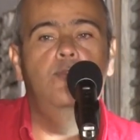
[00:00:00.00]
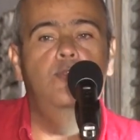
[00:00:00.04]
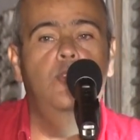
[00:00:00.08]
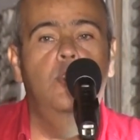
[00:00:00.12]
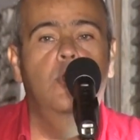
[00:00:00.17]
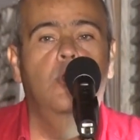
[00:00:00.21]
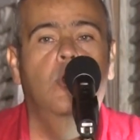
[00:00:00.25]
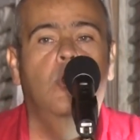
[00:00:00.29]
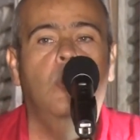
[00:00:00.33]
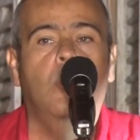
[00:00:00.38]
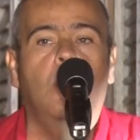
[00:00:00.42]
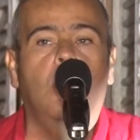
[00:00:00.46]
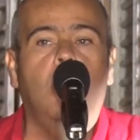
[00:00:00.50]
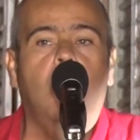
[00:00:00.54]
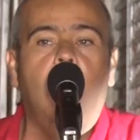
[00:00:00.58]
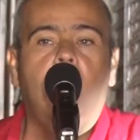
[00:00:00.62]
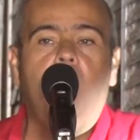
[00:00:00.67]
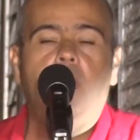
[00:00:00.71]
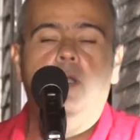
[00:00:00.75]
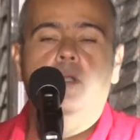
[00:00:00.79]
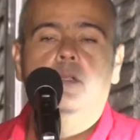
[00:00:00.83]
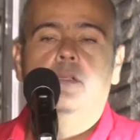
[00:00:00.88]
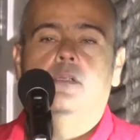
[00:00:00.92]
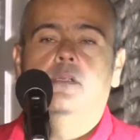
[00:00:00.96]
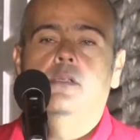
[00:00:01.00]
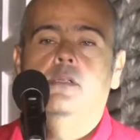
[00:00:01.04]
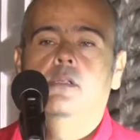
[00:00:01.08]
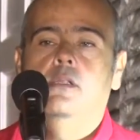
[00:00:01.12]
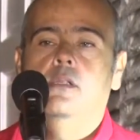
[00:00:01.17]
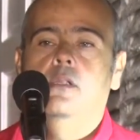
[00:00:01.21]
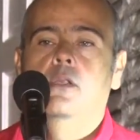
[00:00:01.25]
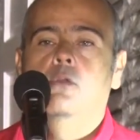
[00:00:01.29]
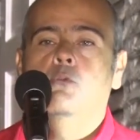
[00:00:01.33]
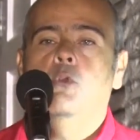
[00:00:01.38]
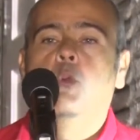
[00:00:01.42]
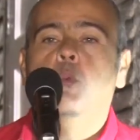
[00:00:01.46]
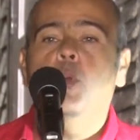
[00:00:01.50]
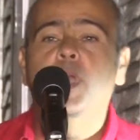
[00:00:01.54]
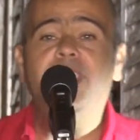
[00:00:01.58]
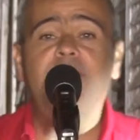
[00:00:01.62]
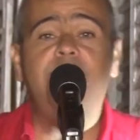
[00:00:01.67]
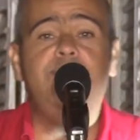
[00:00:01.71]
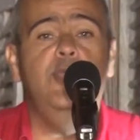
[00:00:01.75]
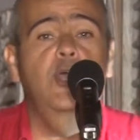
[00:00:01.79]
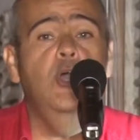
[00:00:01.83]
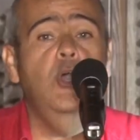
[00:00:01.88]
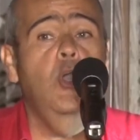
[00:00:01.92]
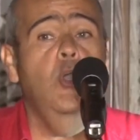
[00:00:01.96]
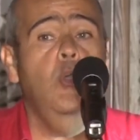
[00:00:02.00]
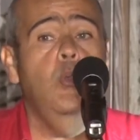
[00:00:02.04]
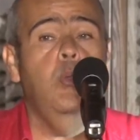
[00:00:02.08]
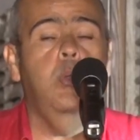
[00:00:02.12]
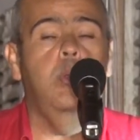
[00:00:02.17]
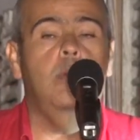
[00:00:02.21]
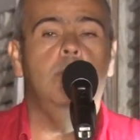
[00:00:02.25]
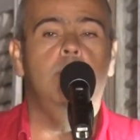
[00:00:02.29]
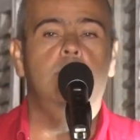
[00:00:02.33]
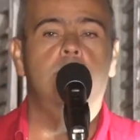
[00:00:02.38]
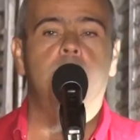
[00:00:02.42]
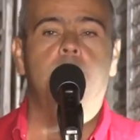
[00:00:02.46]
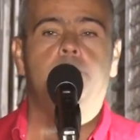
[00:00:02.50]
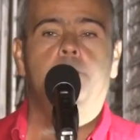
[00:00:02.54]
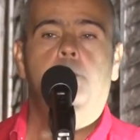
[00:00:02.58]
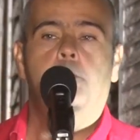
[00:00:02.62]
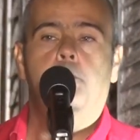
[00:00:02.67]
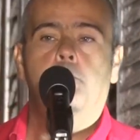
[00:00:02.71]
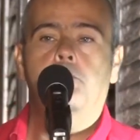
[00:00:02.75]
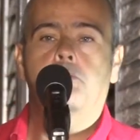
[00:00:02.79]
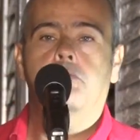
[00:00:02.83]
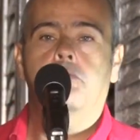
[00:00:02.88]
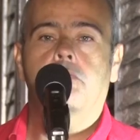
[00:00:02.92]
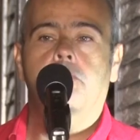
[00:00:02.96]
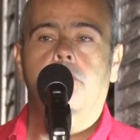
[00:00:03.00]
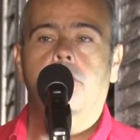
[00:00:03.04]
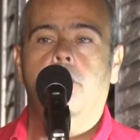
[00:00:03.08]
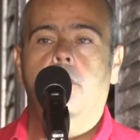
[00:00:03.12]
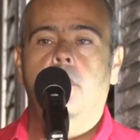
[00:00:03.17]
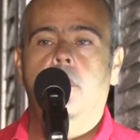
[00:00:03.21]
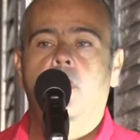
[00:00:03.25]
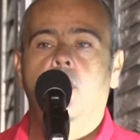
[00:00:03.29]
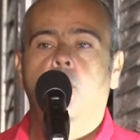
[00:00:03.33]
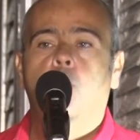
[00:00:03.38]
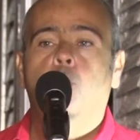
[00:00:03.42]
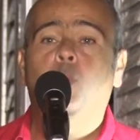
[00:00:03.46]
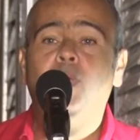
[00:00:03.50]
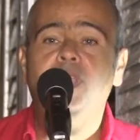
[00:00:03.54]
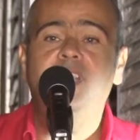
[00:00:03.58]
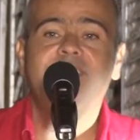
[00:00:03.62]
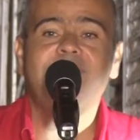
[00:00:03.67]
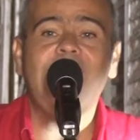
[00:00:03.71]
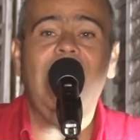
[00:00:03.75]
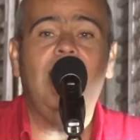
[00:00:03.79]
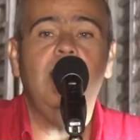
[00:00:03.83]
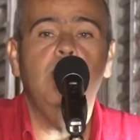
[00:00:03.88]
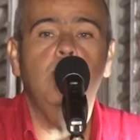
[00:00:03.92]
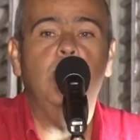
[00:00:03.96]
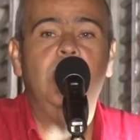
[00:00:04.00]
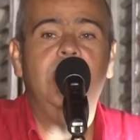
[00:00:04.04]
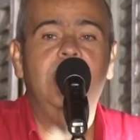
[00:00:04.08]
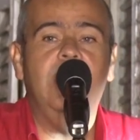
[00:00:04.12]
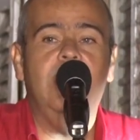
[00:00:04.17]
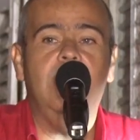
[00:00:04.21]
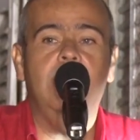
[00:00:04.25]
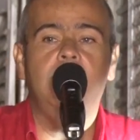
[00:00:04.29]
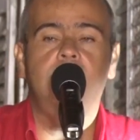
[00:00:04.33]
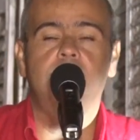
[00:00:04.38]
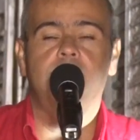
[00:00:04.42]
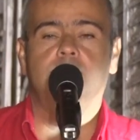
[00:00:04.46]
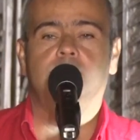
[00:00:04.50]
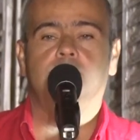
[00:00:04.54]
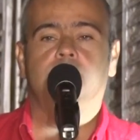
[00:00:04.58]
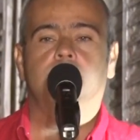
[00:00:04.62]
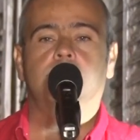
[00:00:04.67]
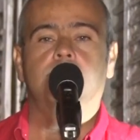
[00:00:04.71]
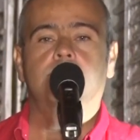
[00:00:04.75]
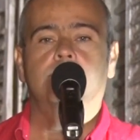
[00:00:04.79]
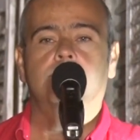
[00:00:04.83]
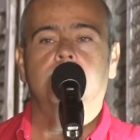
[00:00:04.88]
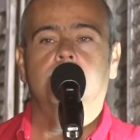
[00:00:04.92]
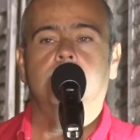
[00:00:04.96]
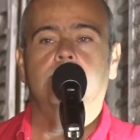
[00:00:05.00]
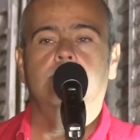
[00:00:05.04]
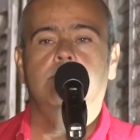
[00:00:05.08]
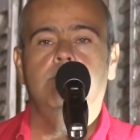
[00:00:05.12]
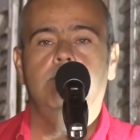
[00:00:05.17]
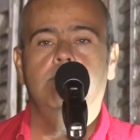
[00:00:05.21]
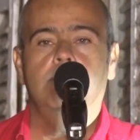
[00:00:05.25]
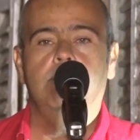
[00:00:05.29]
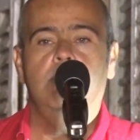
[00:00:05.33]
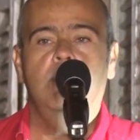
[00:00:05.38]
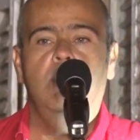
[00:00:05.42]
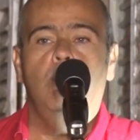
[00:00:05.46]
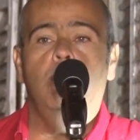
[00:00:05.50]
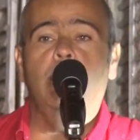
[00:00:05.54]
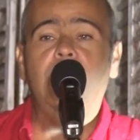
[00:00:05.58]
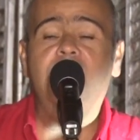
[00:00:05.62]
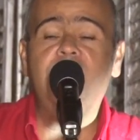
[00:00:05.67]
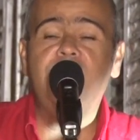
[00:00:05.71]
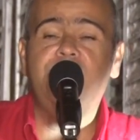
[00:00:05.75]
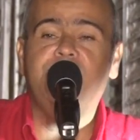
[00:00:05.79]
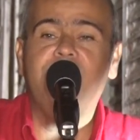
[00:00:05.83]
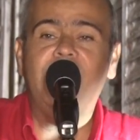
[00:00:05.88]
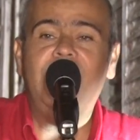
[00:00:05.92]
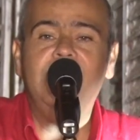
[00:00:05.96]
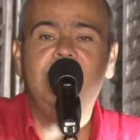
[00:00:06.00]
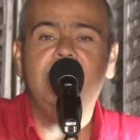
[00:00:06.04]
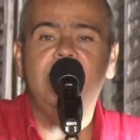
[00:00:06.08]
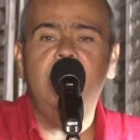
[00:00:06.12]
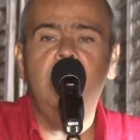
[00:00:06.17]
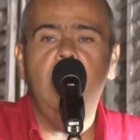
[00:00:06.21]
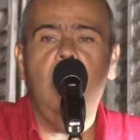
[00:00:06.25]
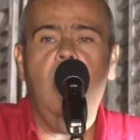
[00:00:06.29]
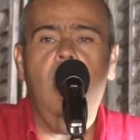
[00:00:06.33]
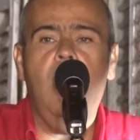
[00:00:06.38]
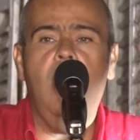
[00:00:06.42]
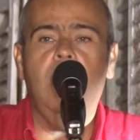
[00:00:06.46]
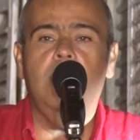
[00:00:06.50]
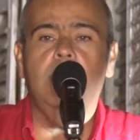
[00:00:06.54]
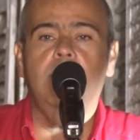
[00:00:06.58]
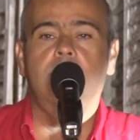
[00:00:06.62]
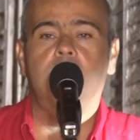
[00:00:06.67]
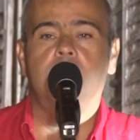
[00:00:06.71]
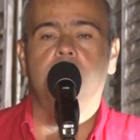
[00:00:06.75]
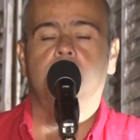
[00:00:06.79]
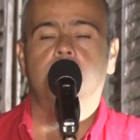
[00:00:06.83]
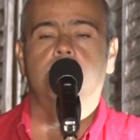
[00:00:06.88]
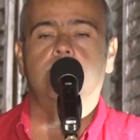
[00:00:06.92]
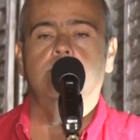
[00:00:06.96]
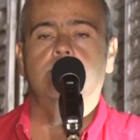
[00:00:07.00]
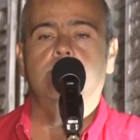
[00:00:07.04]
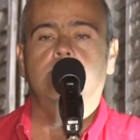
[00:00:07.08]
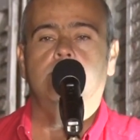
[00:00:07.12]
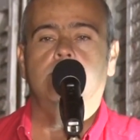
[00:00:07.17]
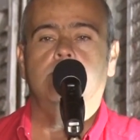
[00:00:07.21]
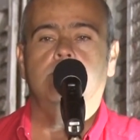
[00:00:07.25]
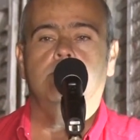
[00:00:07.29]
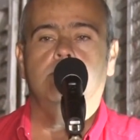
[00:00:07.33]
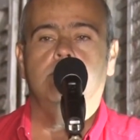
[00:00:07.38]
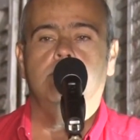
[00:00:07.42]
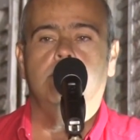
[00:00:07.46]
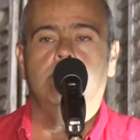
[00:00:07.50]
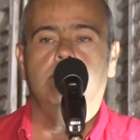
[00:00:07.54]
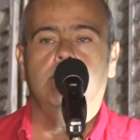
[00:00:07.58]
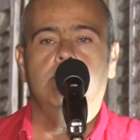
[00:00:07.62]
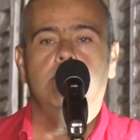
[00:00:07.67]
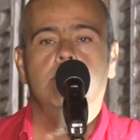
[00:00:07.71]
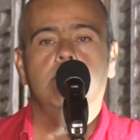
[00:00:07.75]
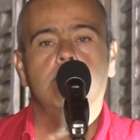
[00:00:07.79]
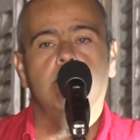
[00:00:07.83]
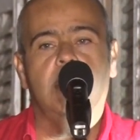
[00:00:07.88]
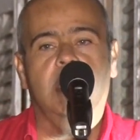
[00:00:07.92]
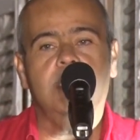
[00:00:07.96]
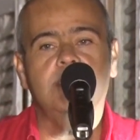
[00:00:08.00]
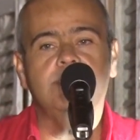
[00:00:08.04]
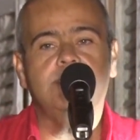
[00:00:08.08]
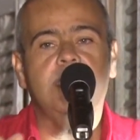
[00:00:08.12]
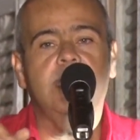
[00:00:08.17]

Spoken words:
No. What we do? We tell one another. We say to y'all. But I can